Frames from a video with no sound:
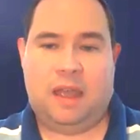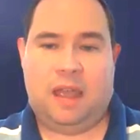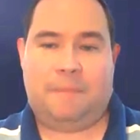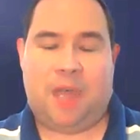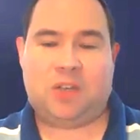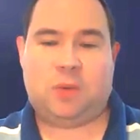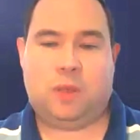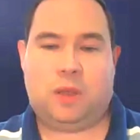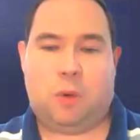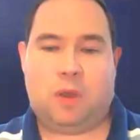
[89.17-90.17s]
And that's
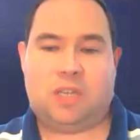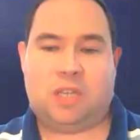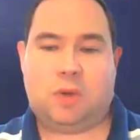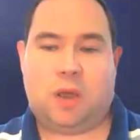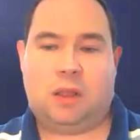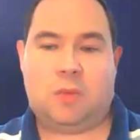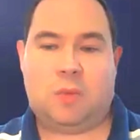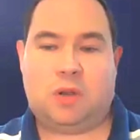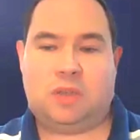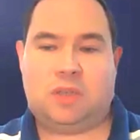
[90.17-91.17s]
really going to not only
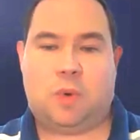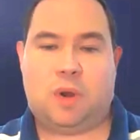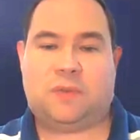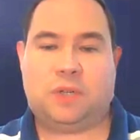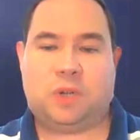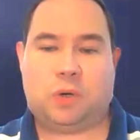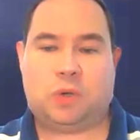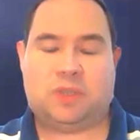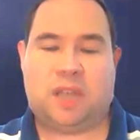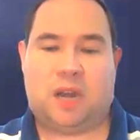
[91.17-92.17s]
reduce the risk for
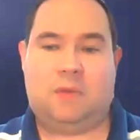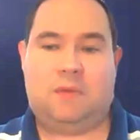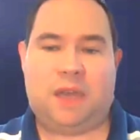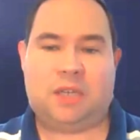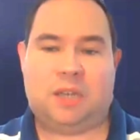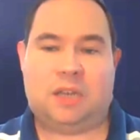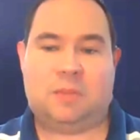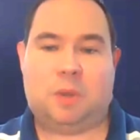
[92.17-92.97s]
surgical site infections,